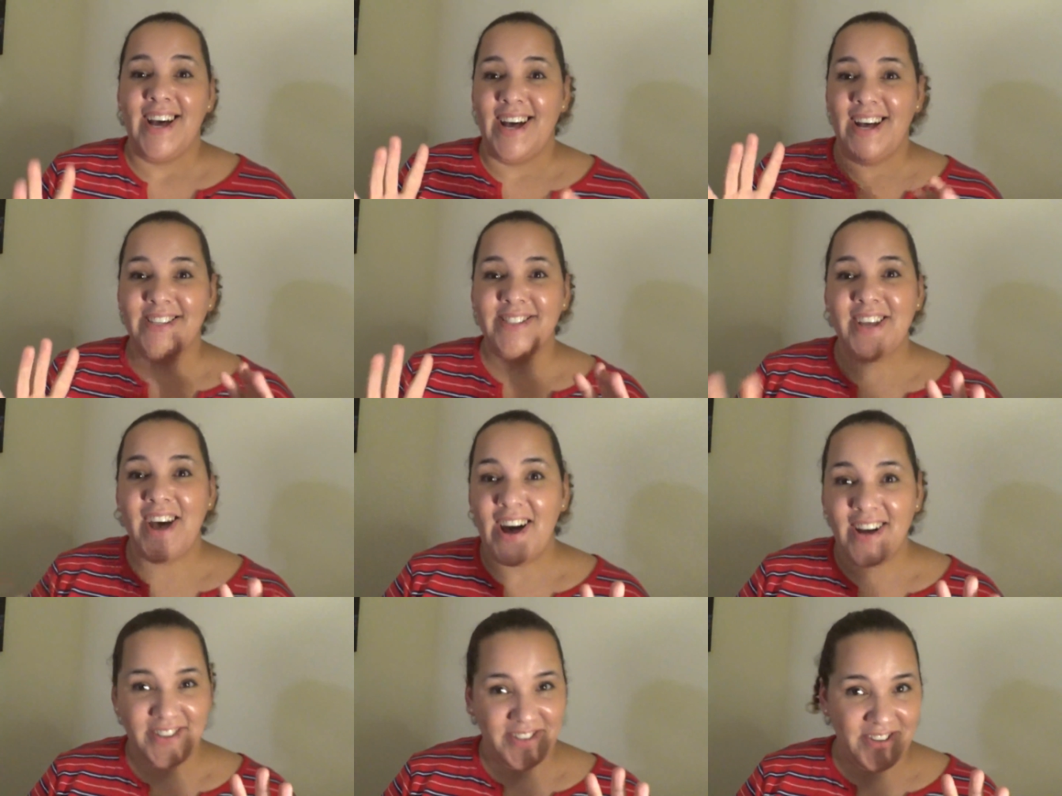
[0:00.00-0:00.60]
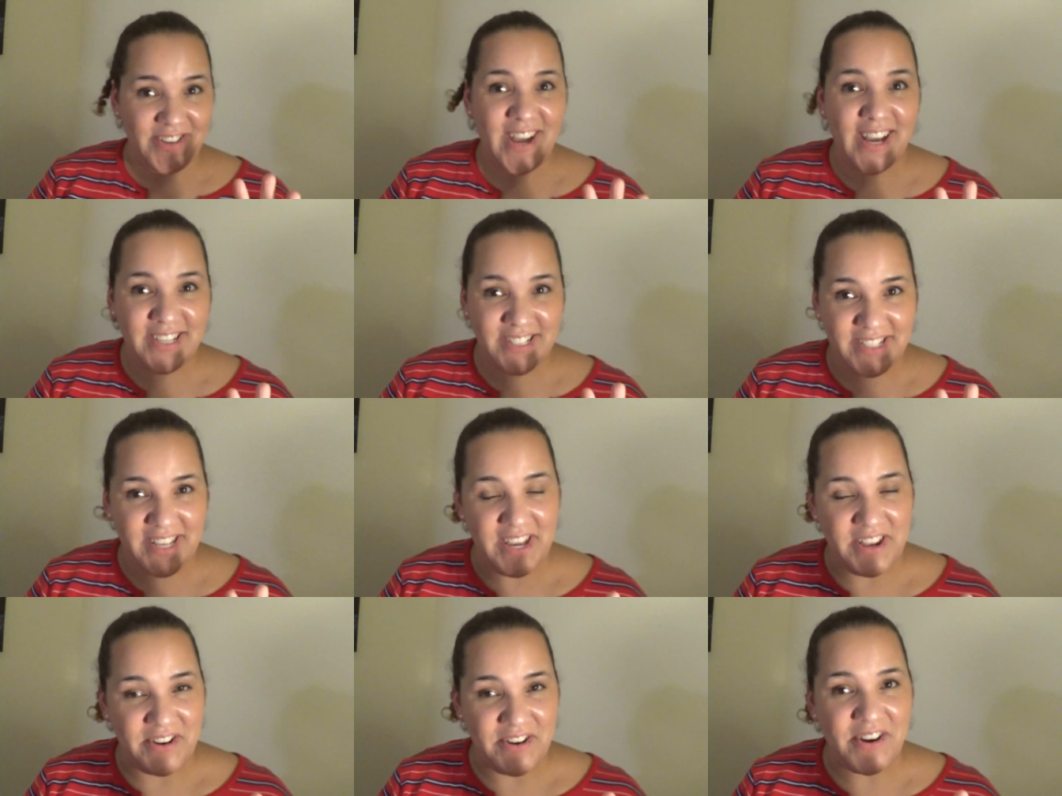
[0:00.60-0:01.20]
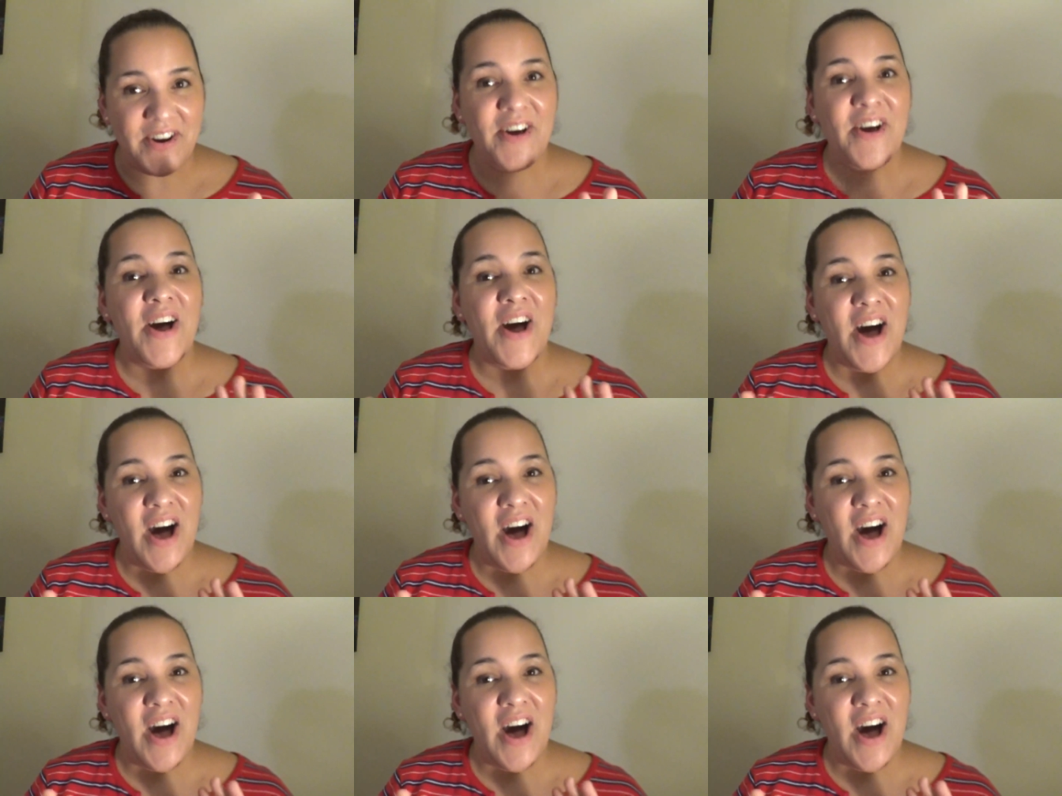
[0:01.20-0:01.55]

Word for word: I'll talk to you guys later.